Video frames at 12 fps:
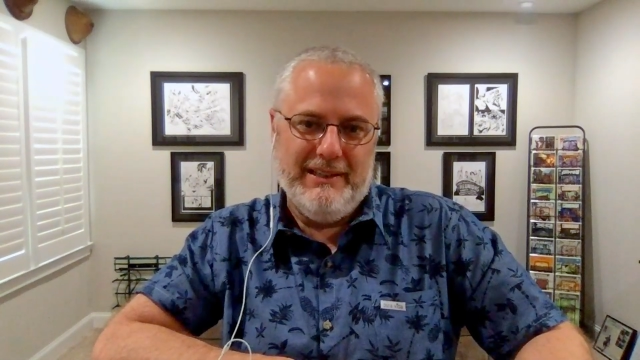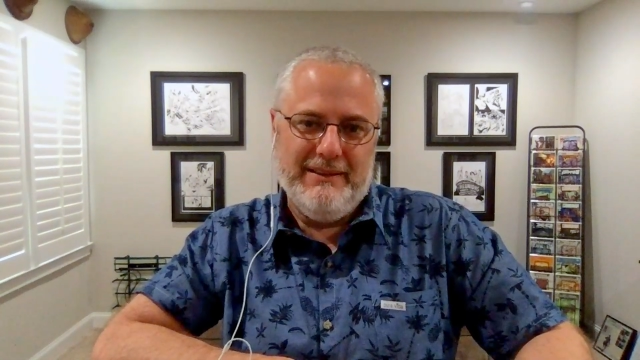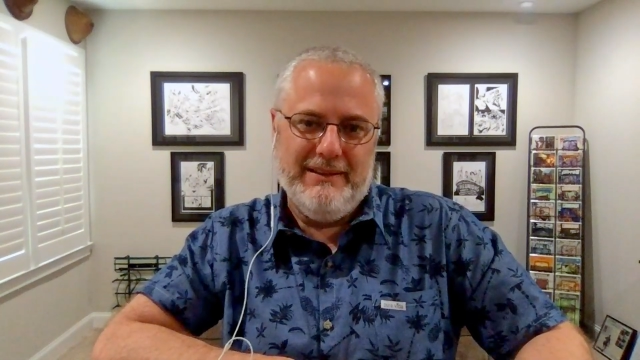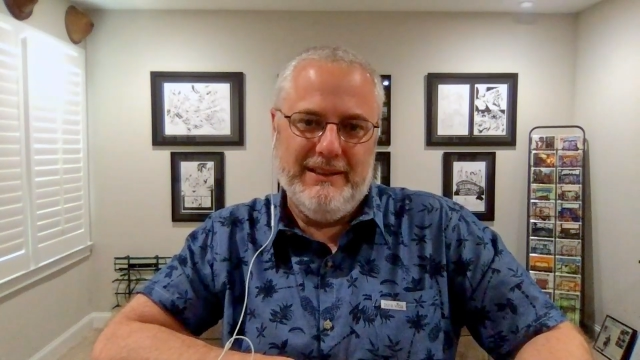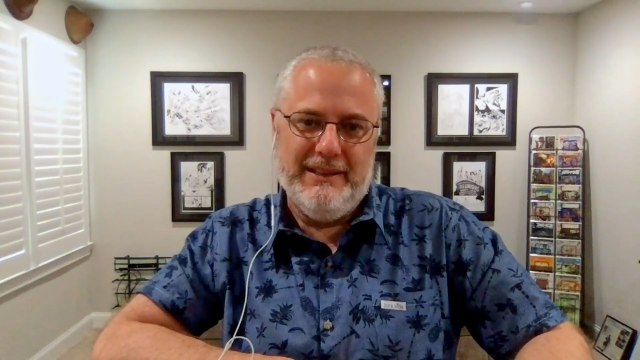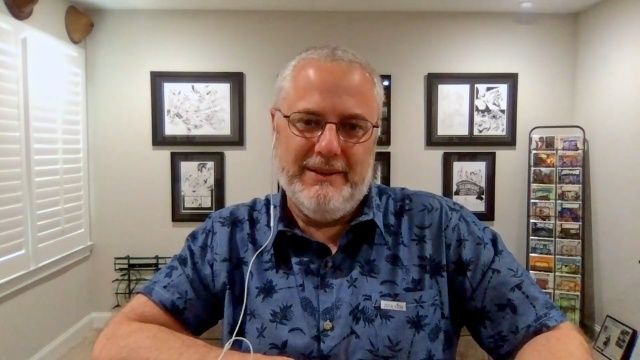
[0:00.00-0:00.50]

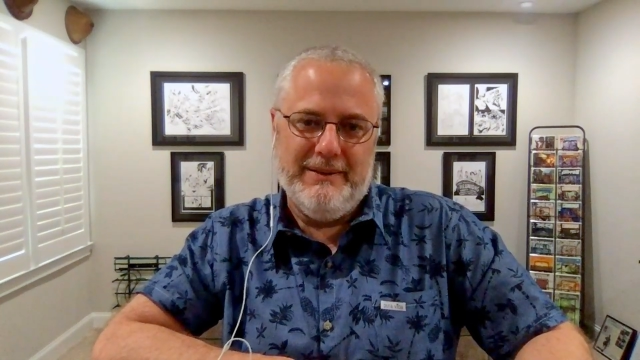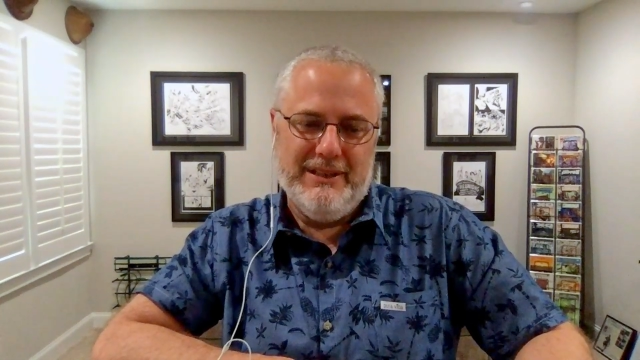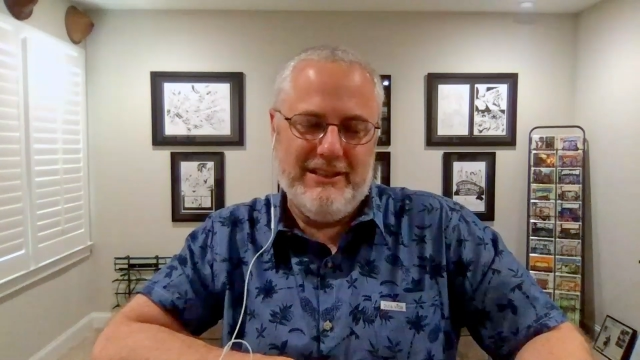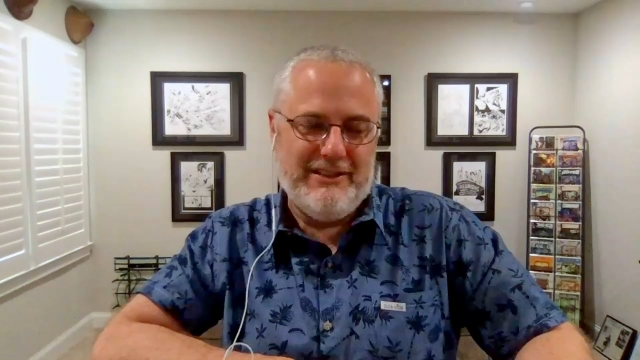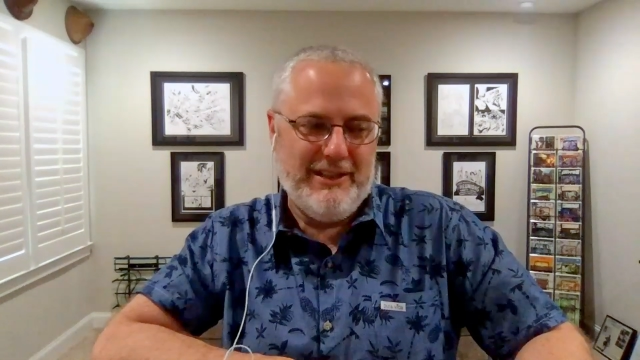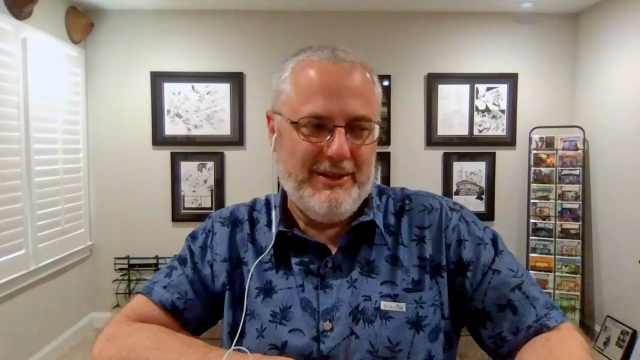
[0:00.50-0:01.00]

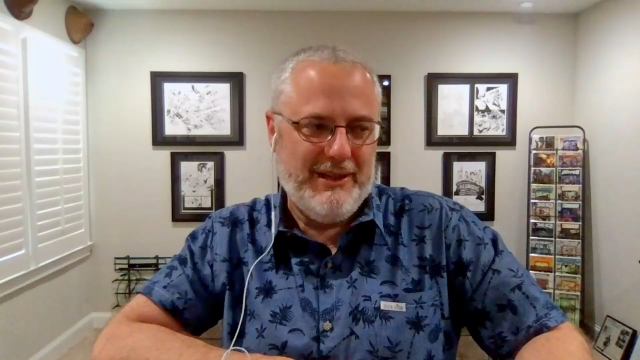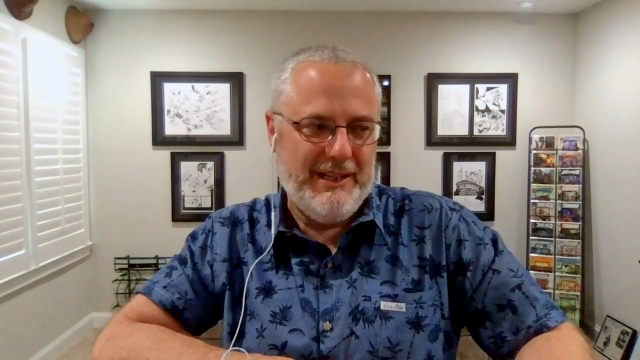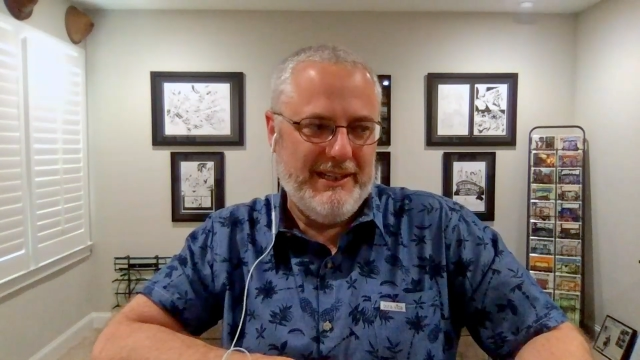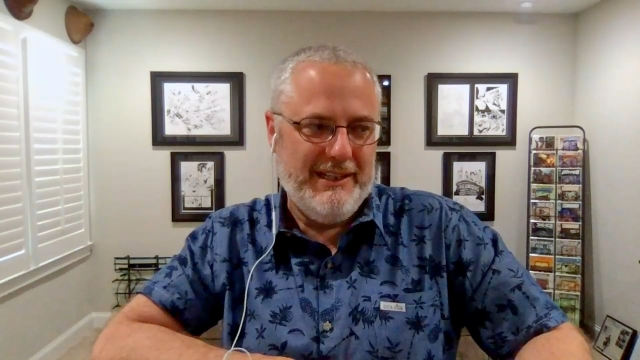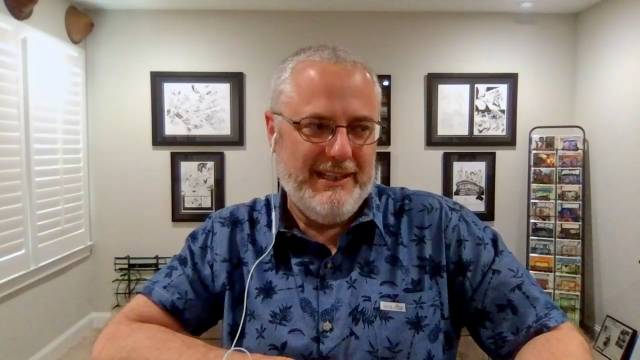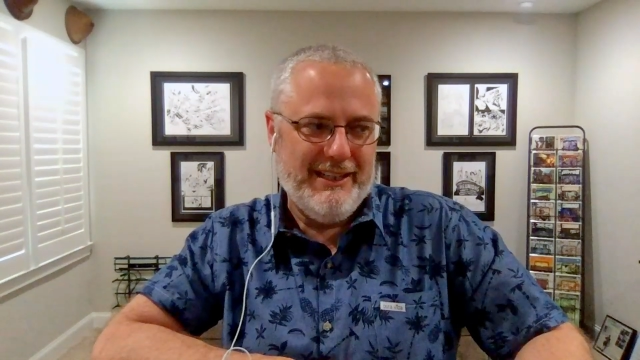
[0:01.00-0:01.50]
And
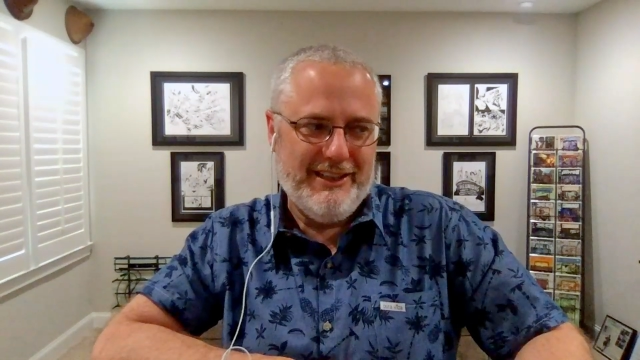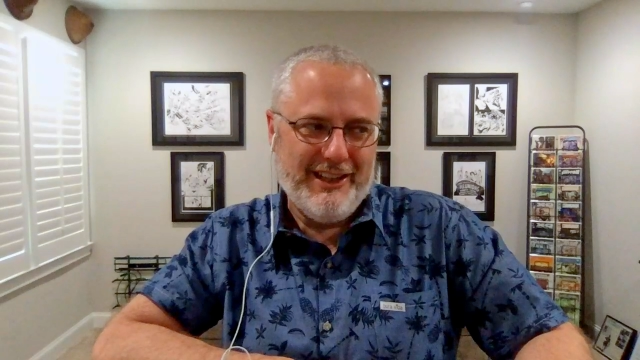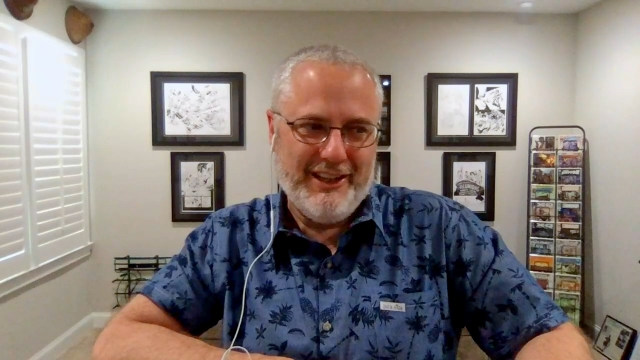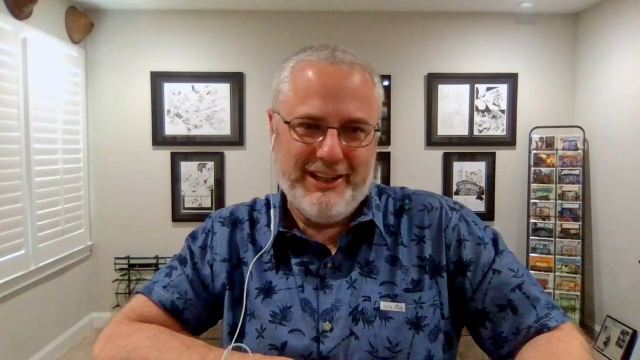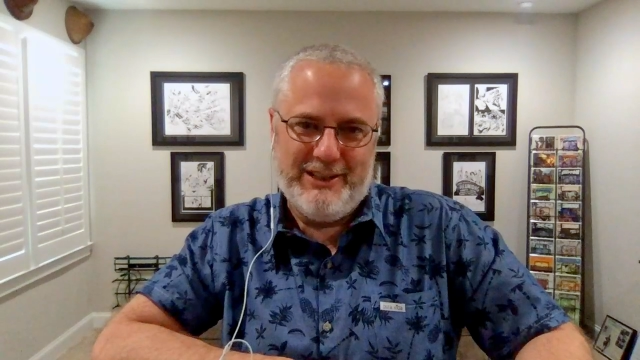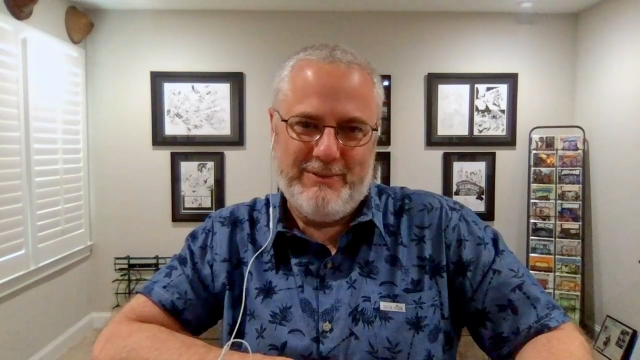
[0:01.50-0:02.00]
so the
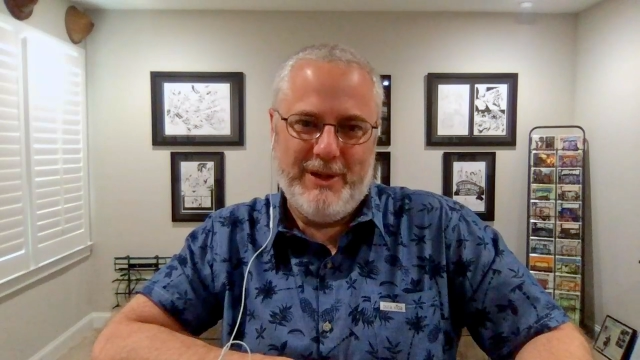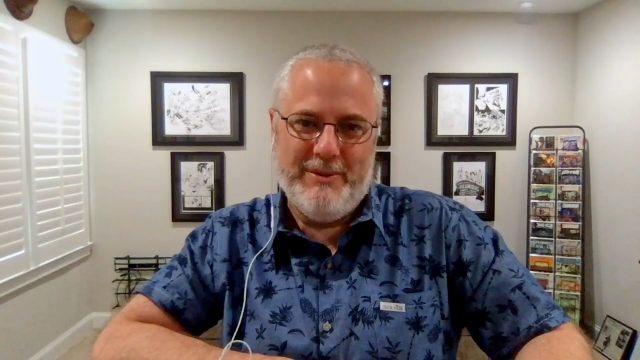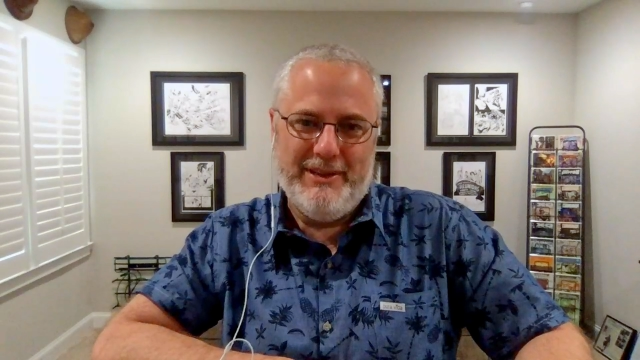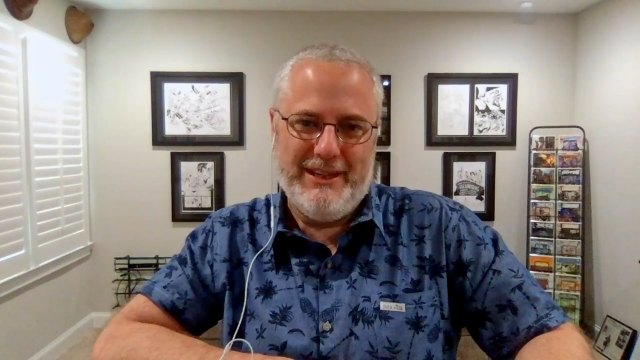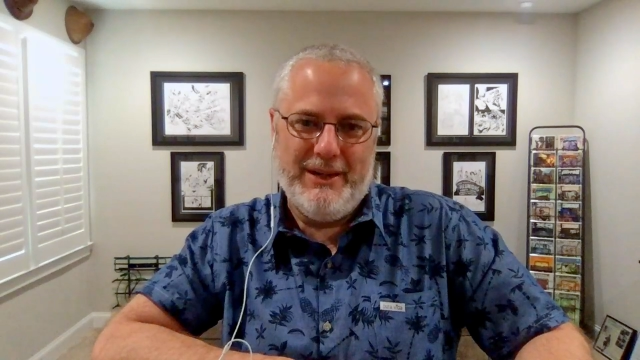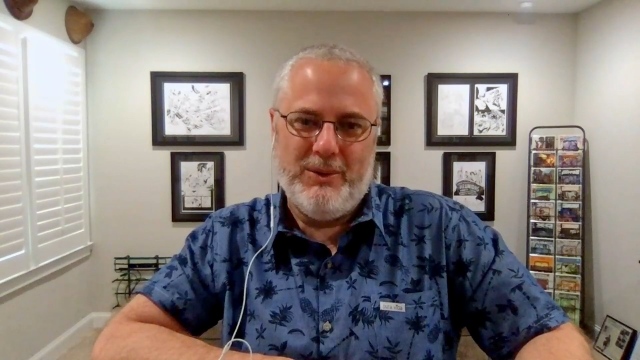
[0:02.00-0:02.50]
little
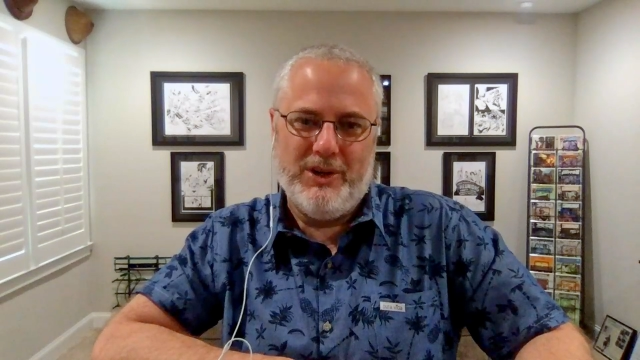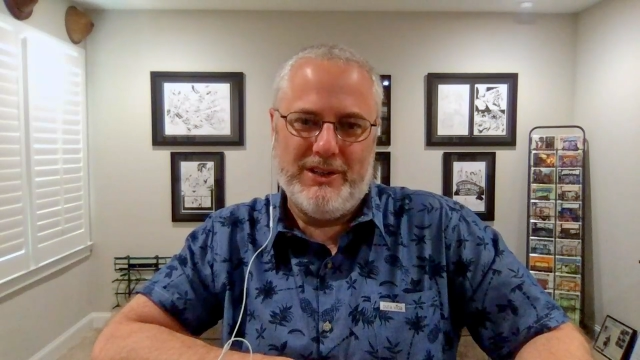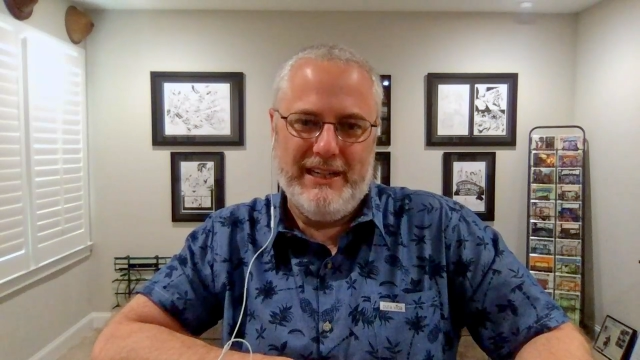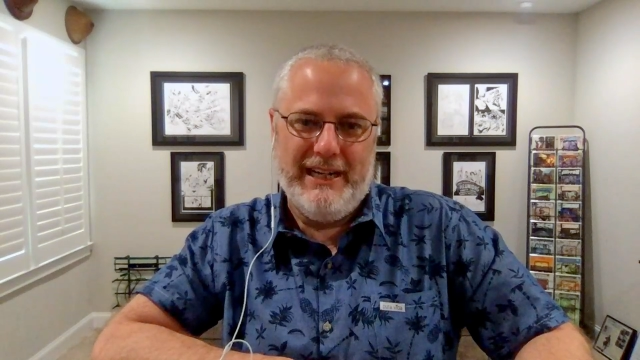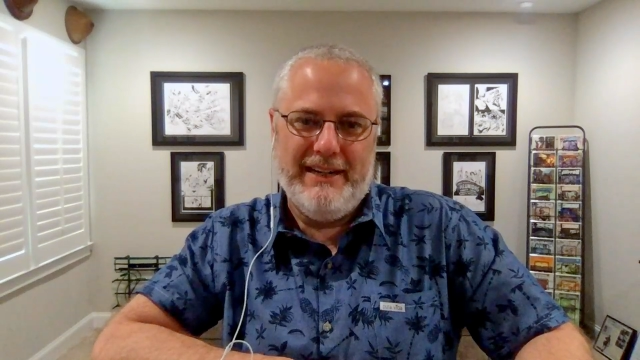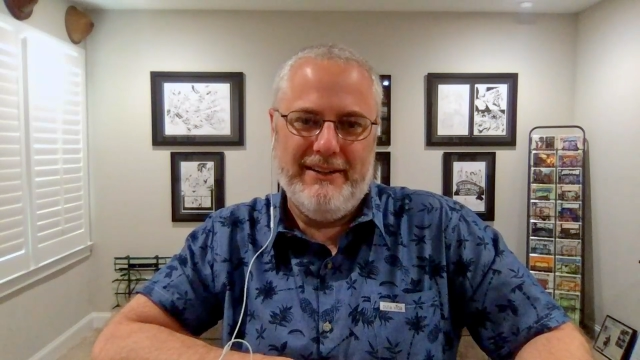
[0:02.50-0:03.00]
experiment there worked
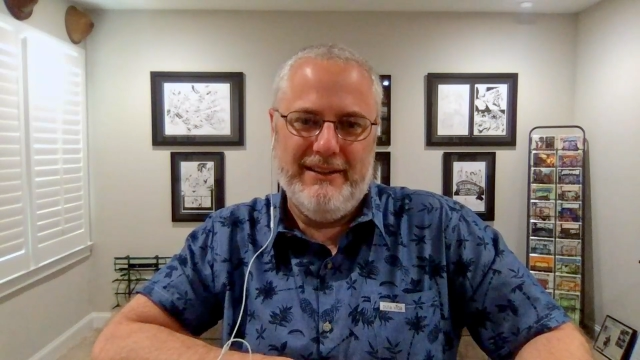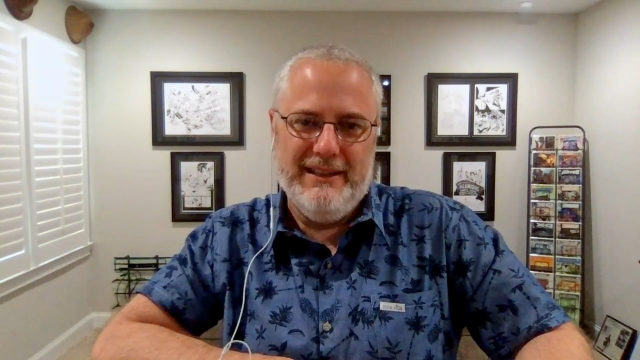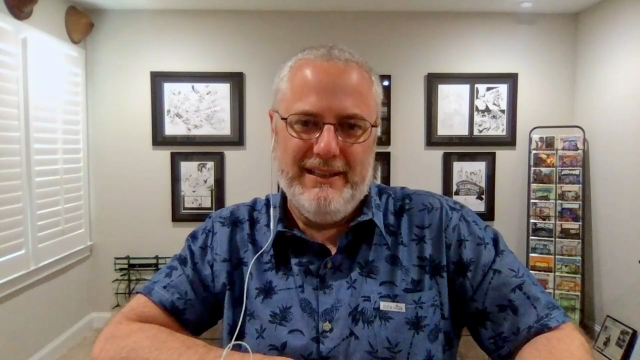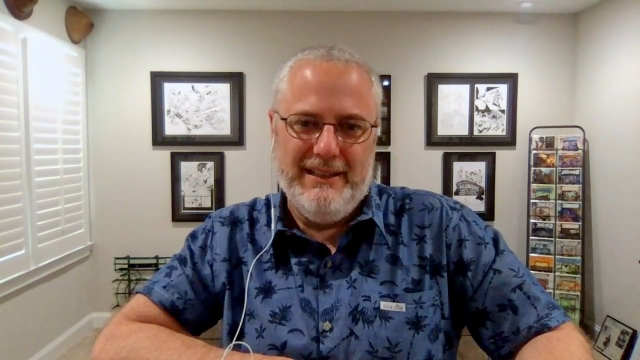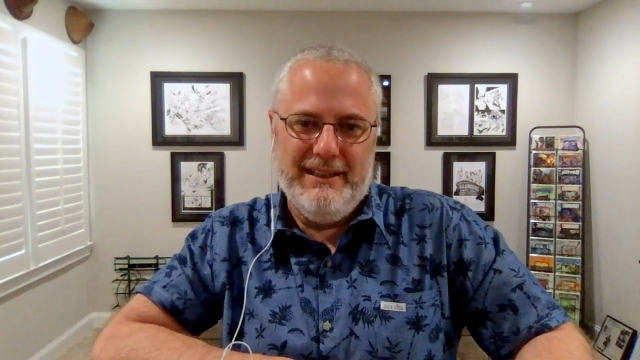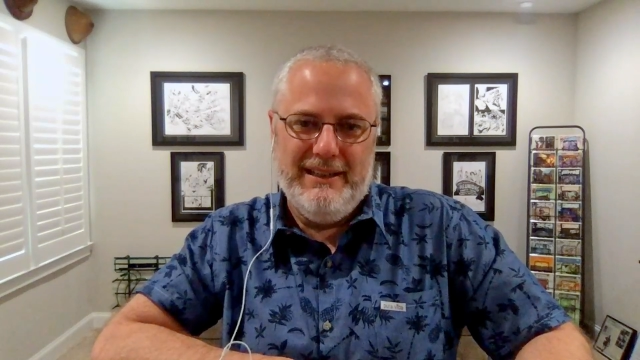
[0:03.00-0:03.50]
out,
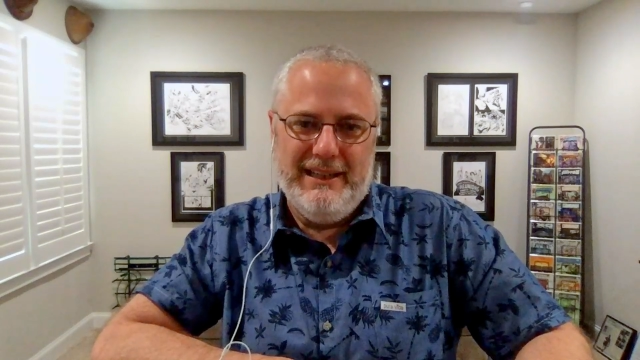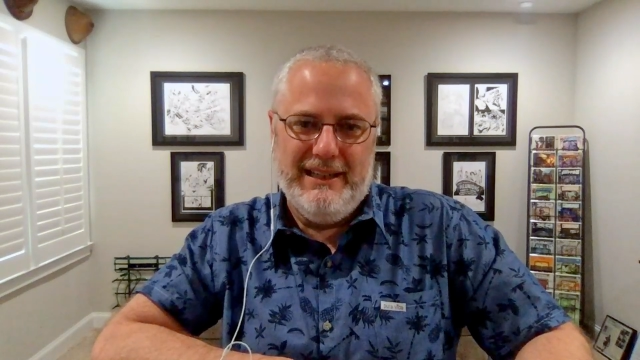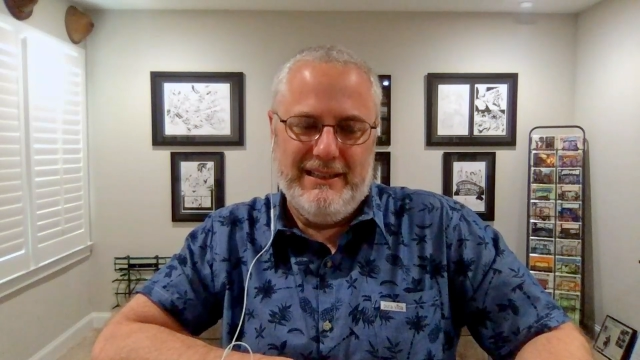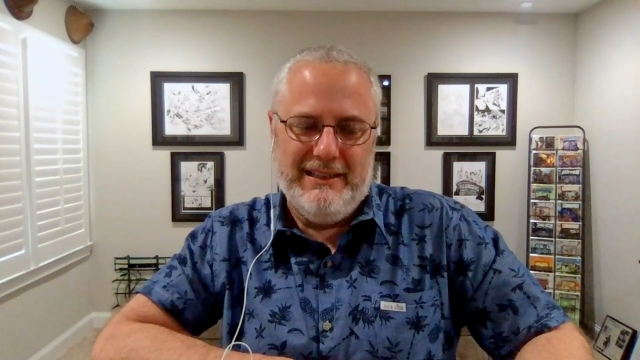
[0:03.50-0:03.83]
and